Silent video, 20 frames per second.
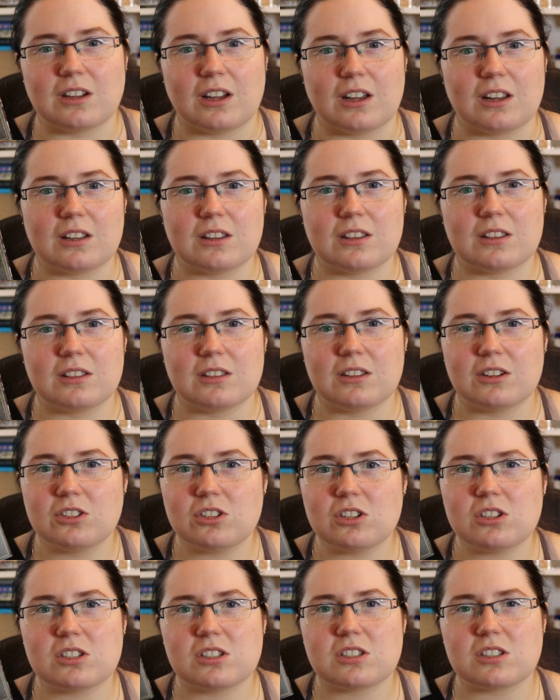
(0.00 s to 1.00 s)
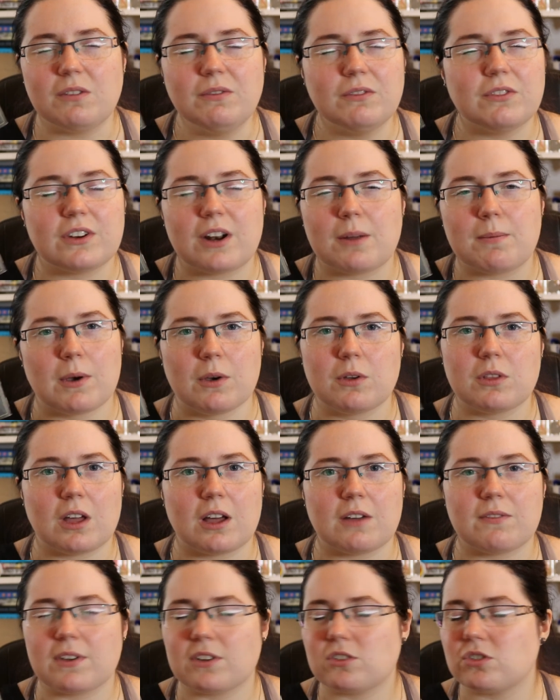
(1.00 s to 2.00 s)
Like, there's just something about
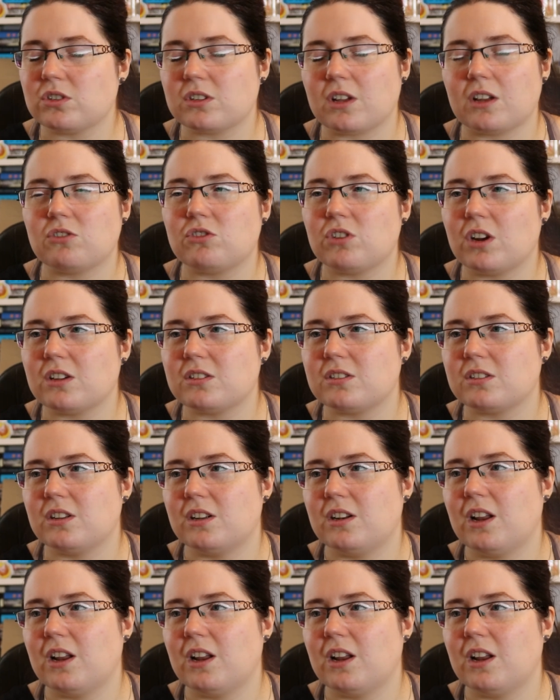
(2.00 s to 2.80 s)
that, but it's just interesting.